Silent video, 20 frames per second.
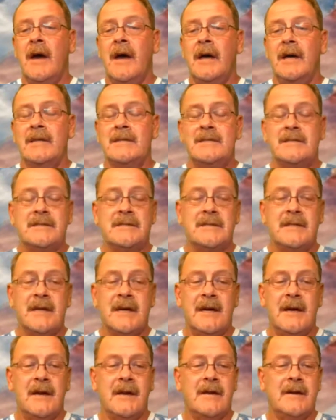Let's
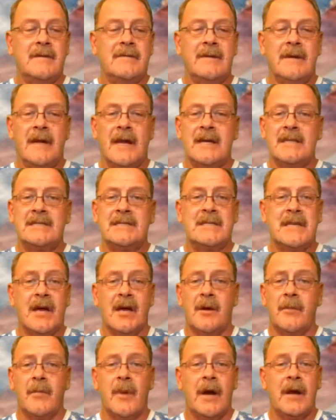
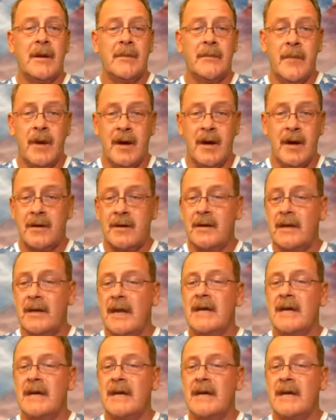celebrate America.